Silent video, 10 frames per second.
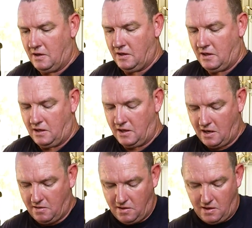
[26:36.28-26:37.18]
And then
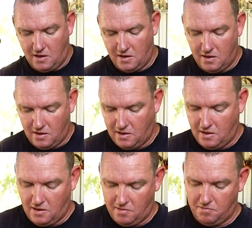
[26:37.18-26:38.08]
get
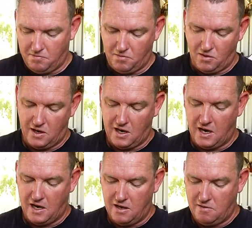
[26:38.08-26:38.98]
my
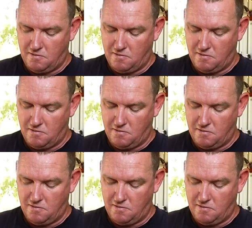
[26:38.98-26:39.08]
head